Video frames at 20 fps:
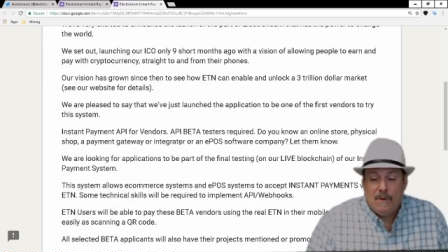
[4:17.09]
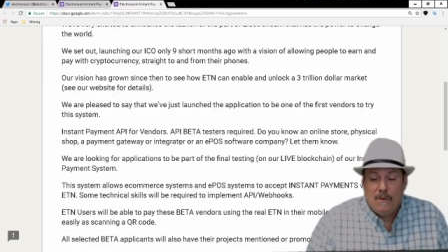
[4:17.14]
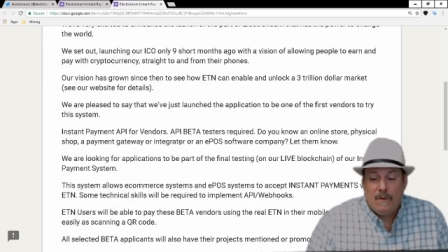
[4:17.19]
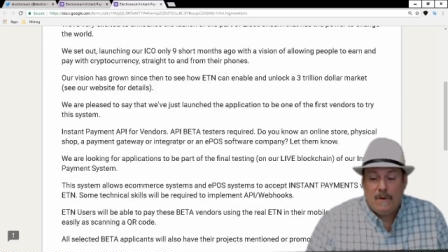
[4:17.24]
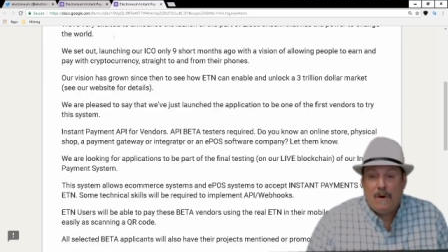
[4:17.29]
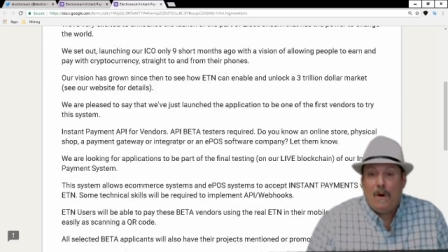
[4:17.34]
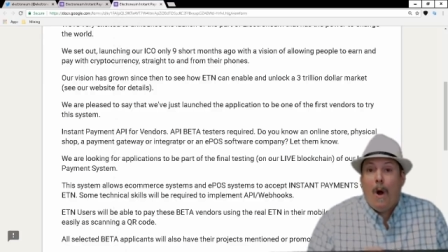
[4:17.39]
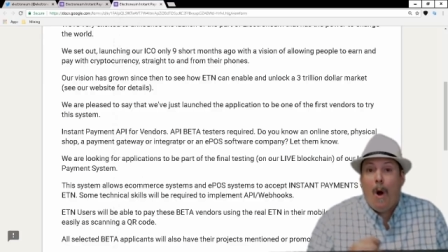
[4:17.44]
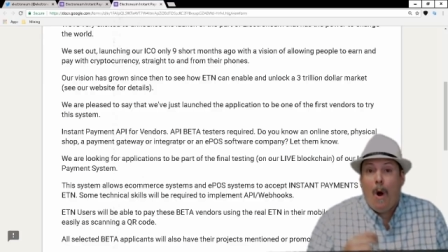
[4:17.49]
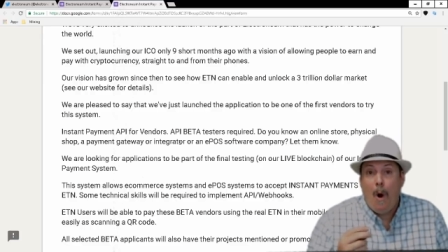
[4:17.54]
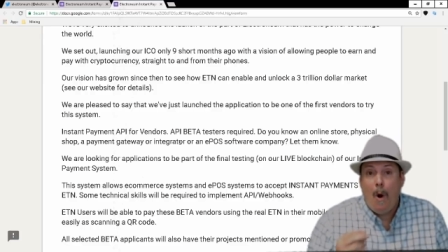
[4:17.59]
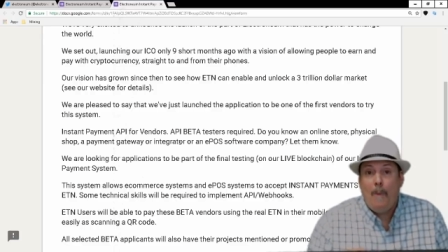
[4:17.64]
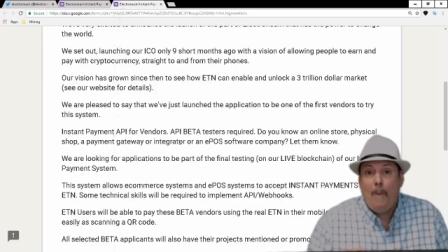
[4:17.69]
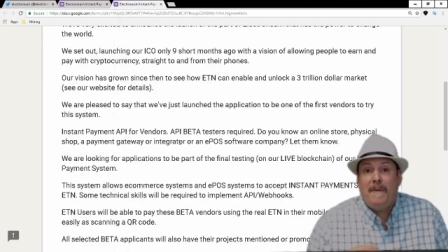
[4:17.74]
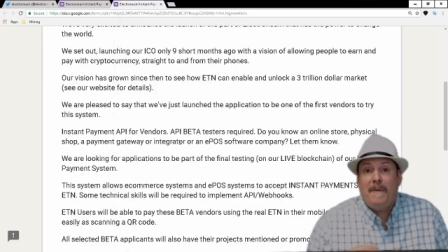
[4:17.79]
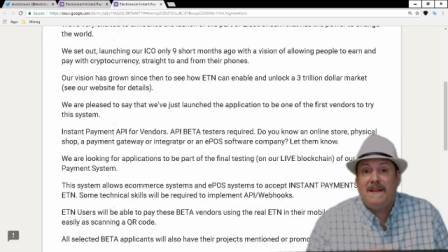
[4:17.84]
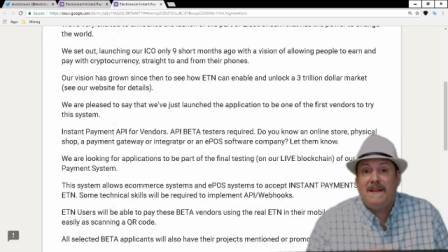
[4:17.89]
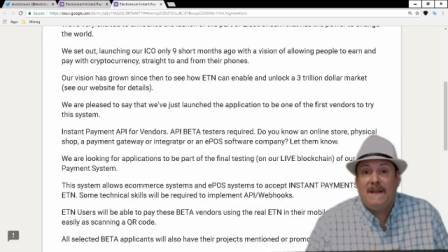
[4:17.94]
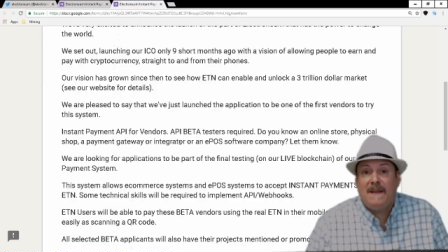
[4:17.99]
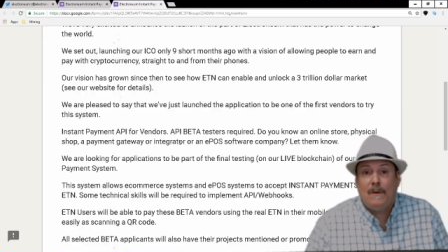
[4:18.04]
we're
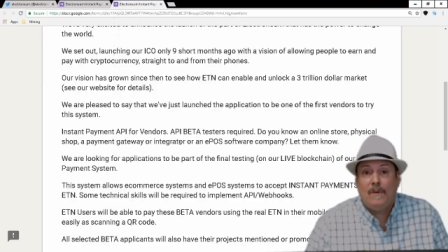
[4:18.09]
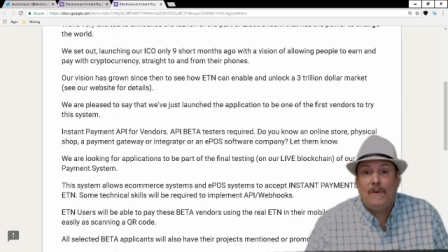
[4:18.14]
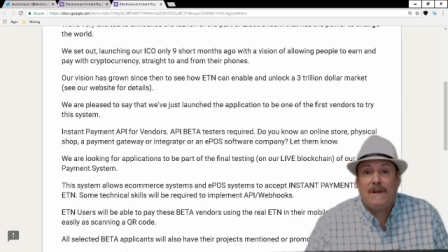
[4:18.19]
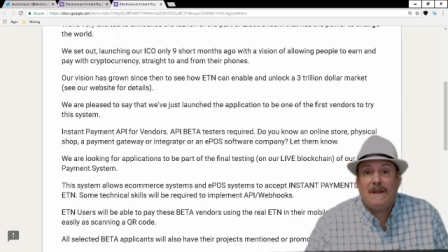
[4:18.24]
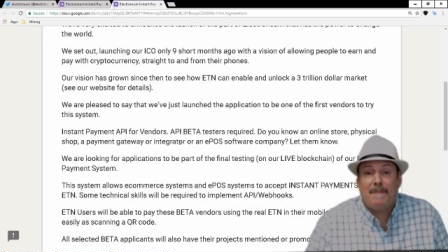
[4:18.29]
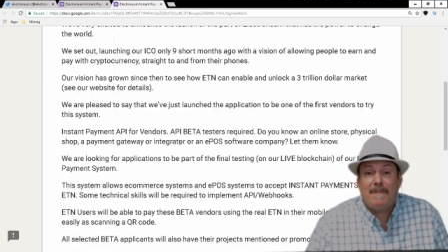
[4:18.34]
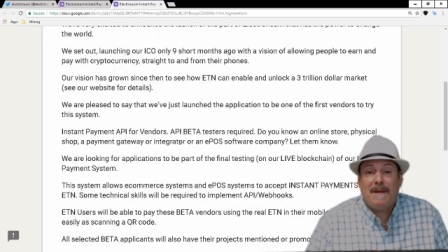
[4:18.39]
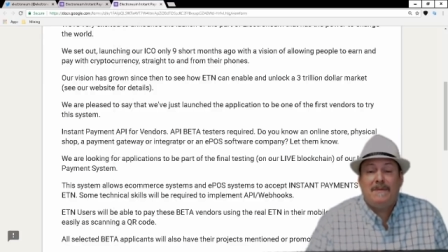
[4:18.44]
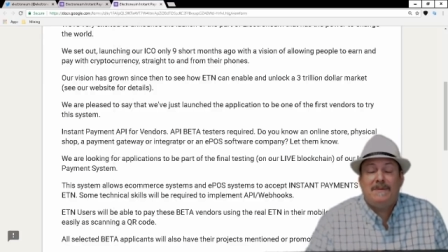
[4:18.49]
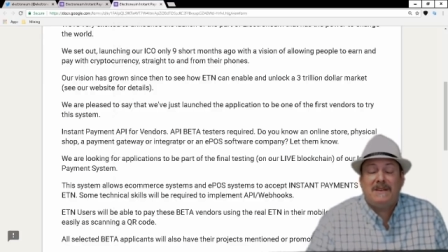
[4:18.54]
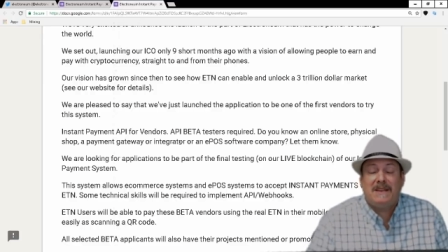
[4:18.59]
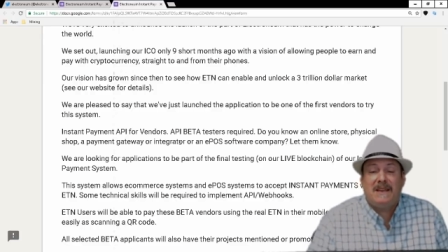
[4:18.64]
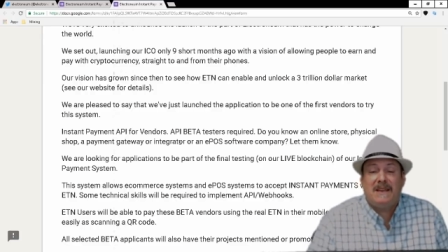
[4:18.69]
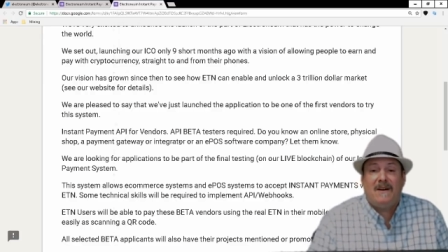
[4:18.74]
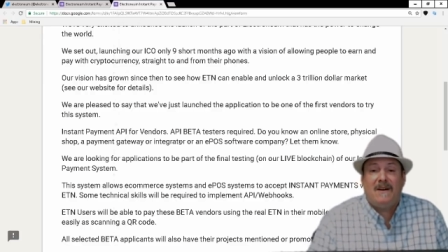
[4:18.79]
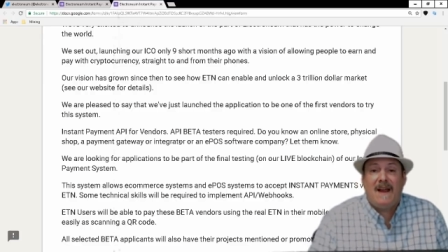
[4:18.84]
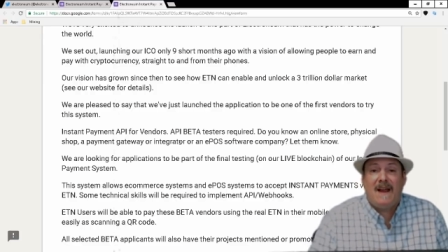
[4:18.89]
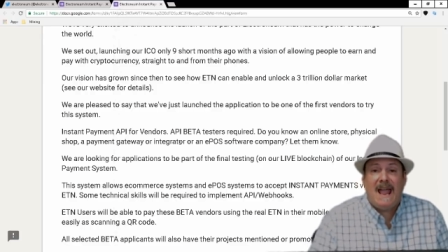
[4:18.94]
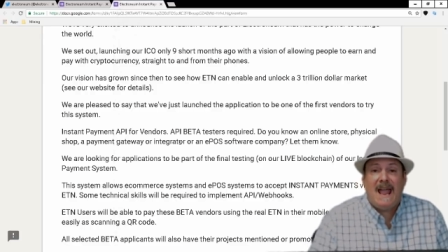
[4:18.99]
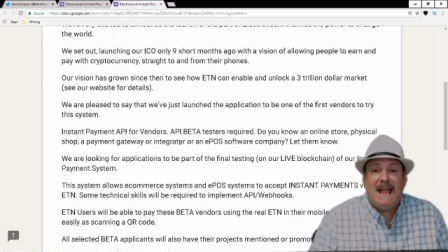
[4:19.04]
hoping that we'll be able to
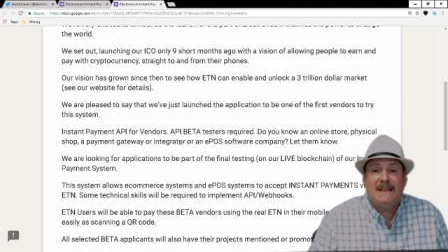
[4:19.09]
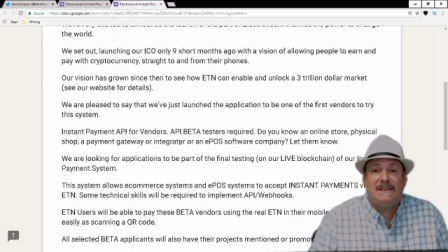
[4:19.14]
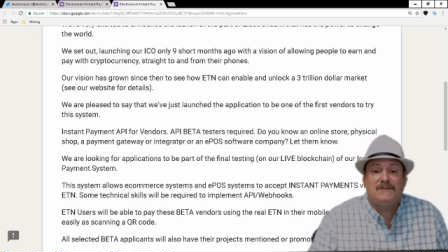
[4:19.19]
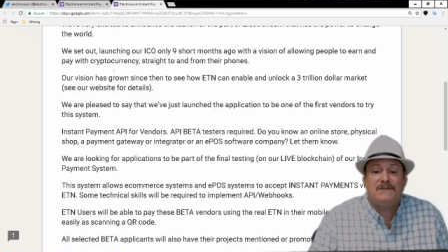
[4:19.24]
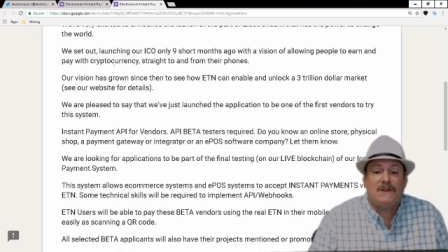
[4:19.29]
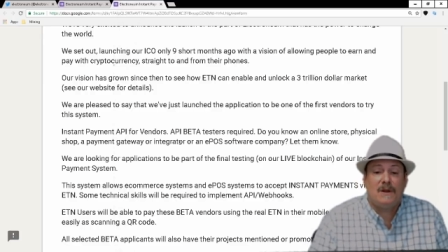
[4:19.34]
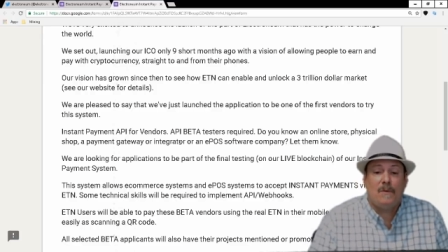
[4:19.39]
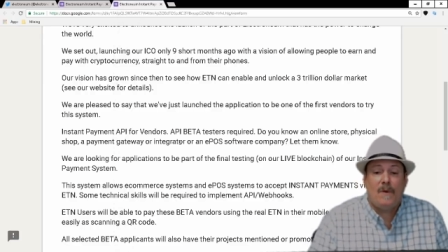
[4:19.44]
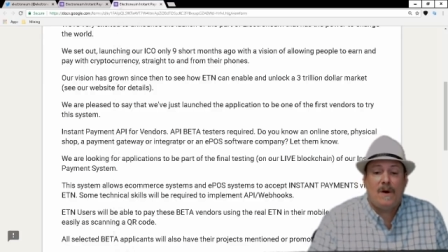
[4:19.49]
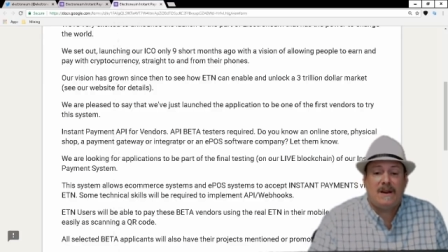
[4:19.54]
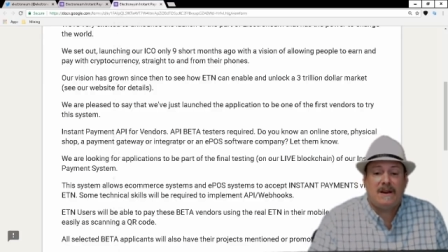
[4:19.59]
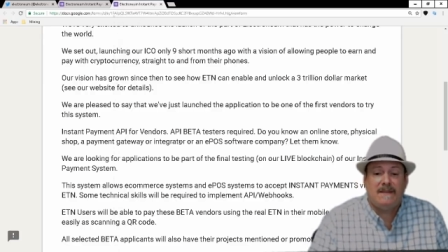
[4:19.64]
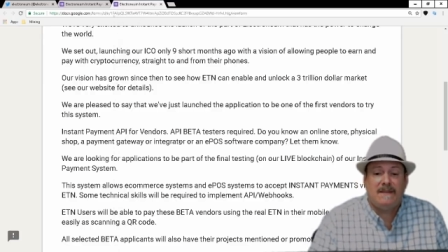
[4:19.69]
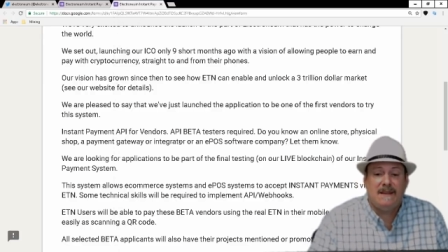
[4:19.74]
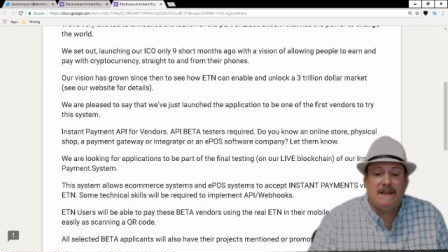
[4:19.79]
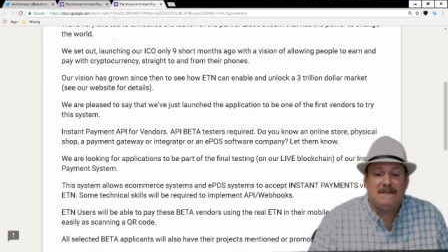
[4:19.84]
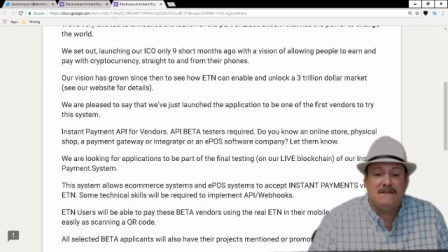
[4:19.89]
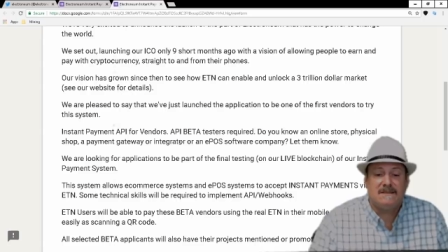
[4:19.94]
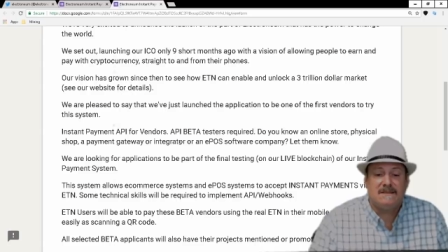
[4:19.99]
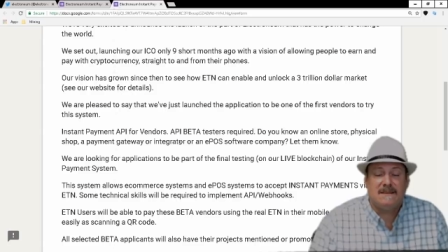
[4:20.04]
get our hands on one of
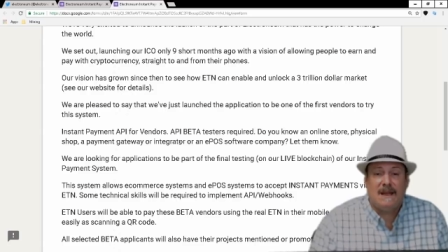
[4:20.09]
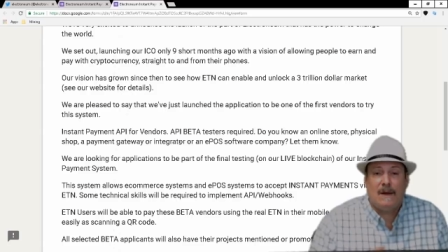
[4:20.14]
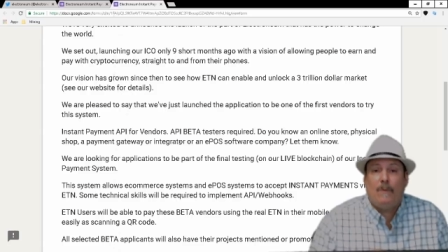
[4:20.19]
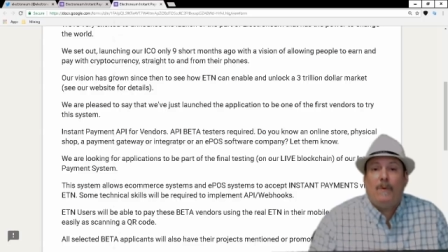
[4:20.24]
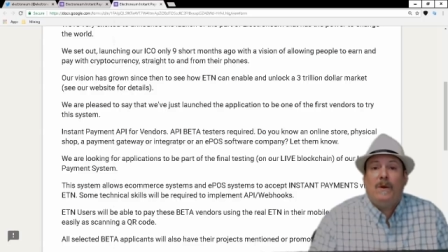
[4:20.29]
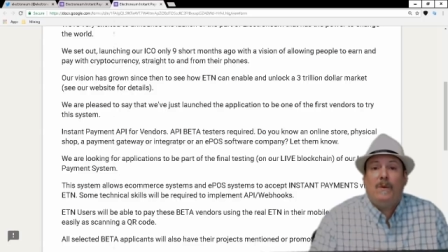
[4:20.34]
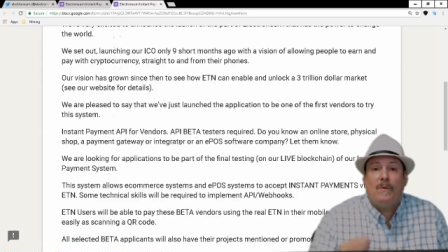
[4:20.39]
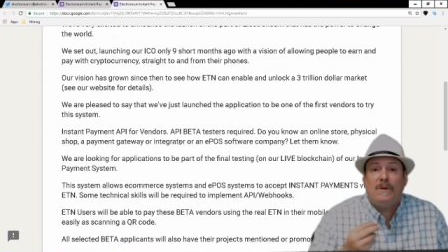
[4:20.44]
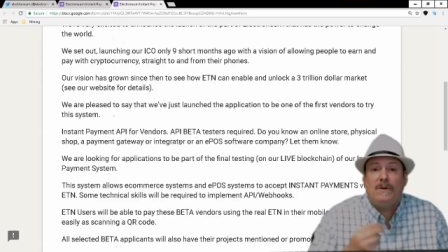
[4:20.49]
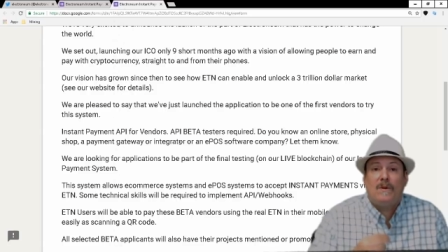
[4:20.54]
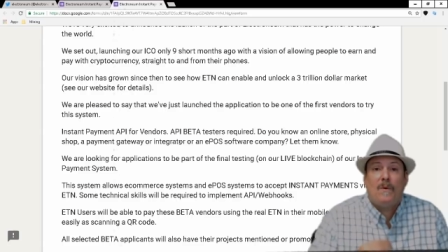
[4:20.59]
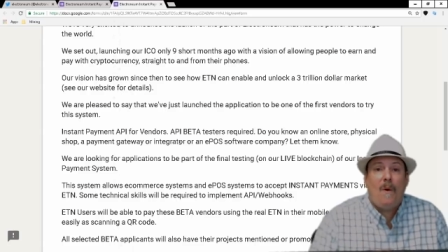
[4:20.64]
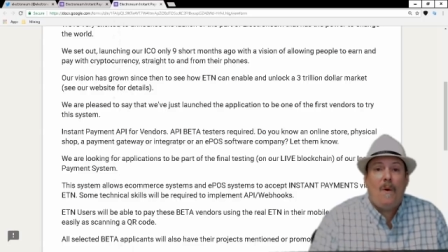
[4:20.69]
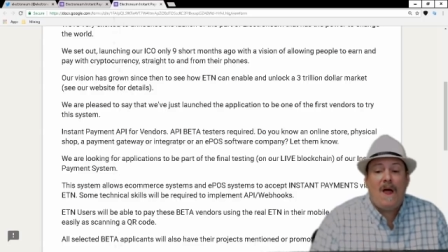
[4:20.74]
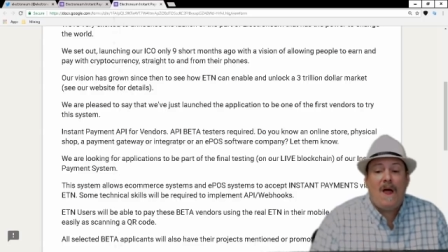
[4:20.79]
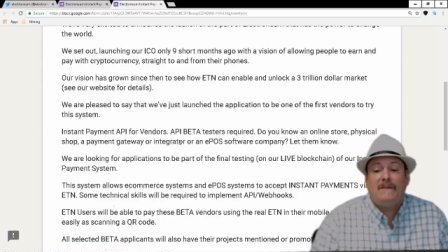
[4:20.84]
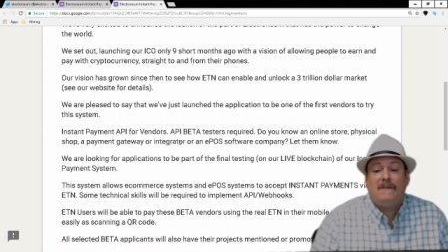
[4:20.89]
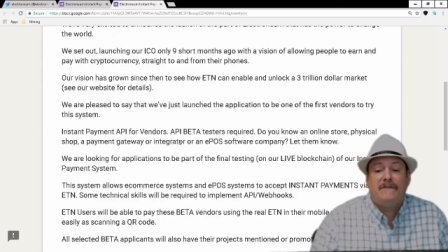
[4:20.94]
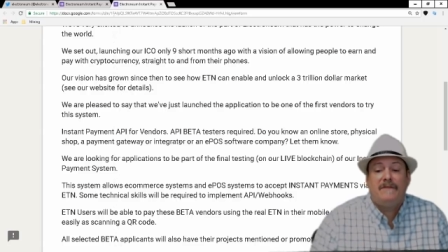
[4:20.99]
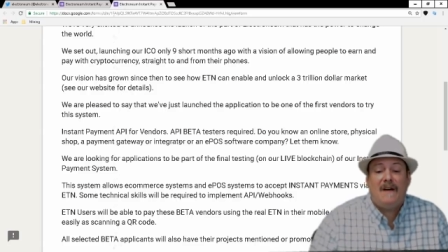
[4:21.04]
these and that we will
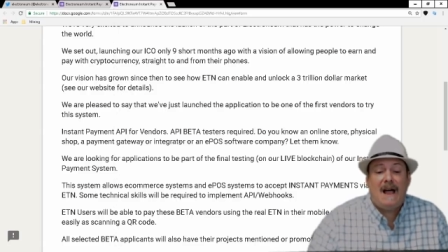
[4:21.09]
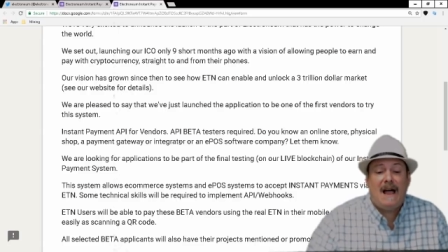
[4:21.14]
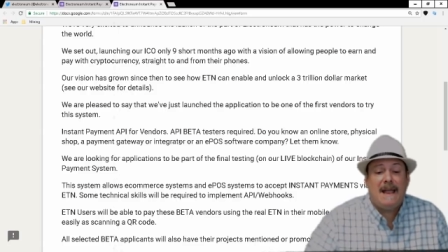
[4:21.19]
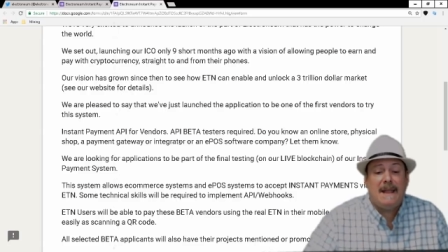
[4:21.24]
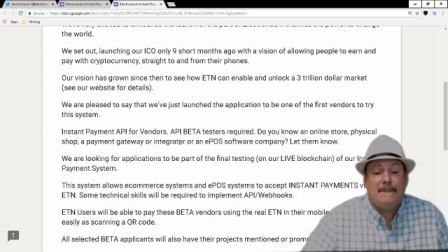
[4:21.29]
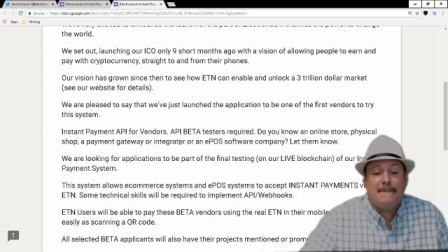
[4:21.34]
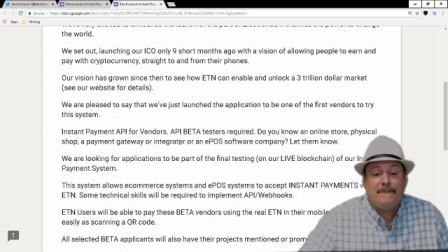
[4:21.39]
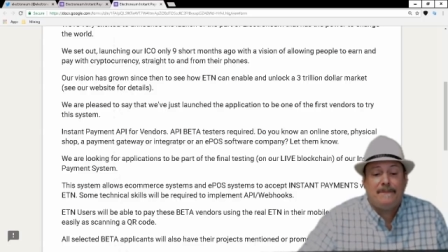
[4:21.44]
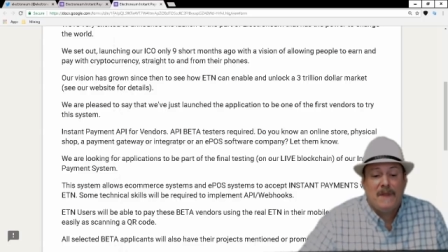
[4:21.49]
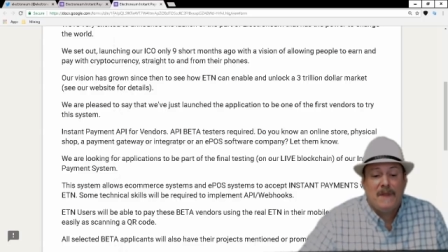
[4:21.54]
qualify.